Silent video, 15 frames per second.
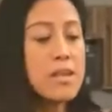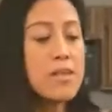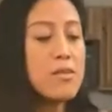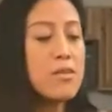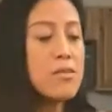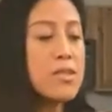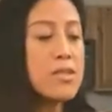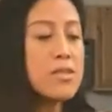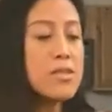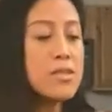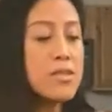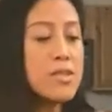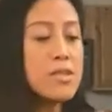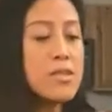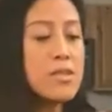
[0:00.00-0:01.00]
always
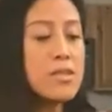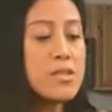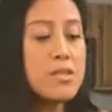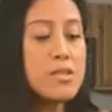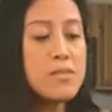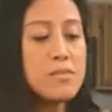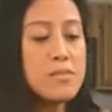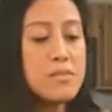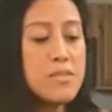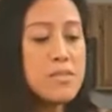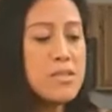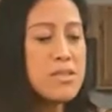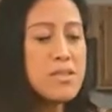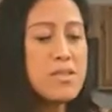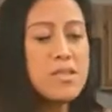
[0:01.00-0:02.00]
teach
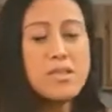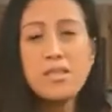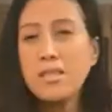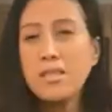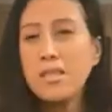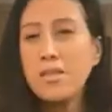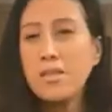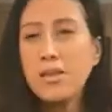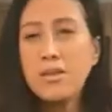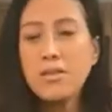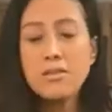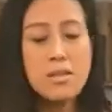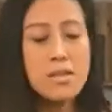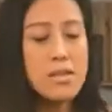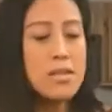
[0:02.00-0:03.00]
because it's easy, you
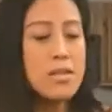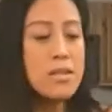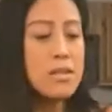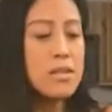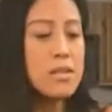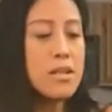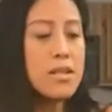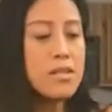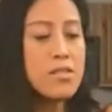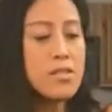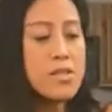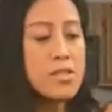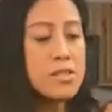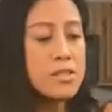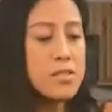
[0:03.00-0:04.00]
know, and the
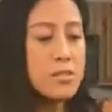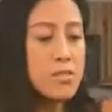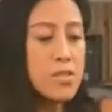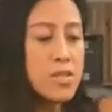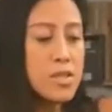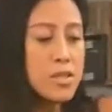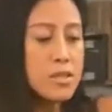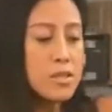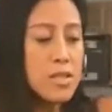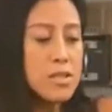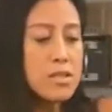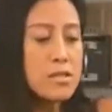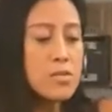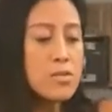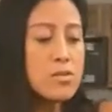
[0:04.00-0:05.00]
ingredients are pretty
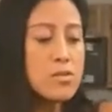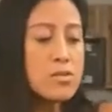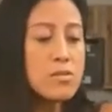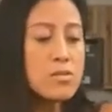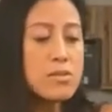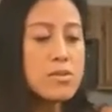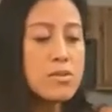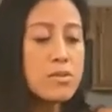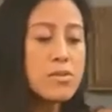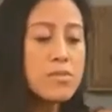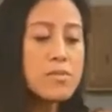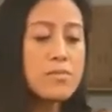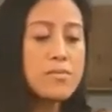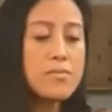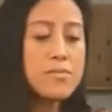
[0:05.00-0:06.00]
accessible. So.